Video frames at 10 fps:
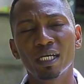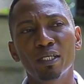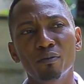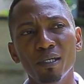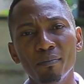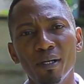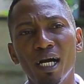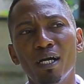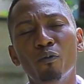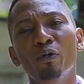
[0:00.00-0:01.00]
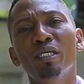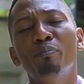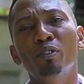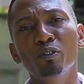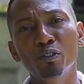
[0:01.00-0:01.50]
Remember, we
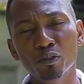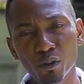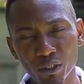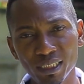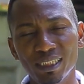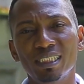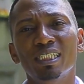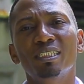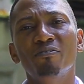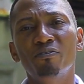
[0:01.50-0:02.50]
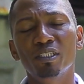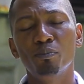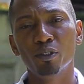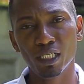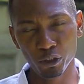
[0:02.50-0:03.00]
produce goats in different
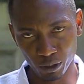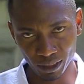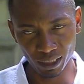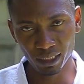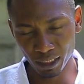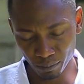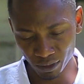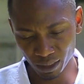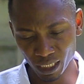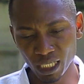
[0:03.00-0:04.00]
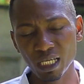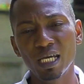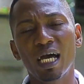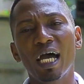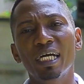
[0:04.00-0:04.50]
production systems,
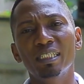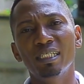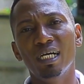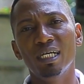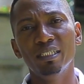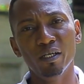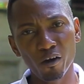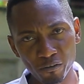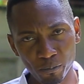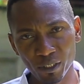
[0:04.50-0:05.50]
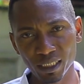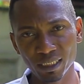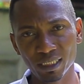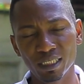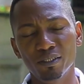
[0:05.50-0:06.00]
and the
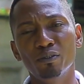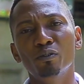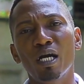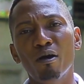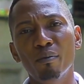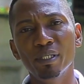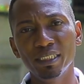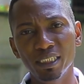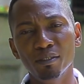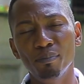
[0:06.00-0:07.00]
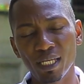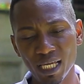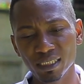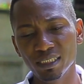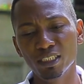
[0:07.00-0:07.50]
offsprings through our mating
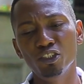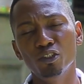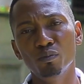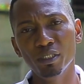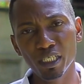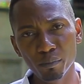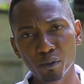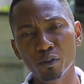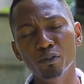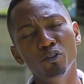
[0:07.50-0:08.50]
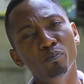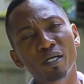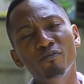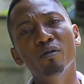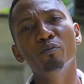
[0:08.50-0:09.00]
plans should be able to
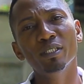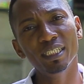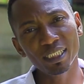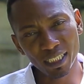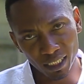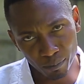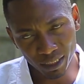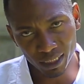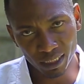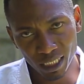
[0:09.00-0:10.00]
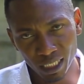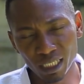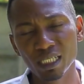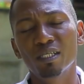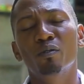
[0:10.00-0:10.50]
perform within the limits
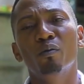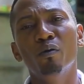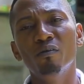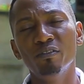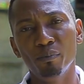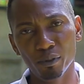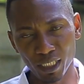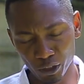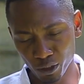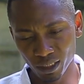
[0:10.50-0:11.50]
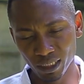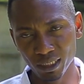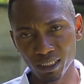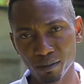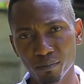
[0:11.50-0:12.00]
of the production
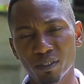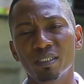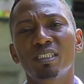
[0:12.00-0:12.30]
system.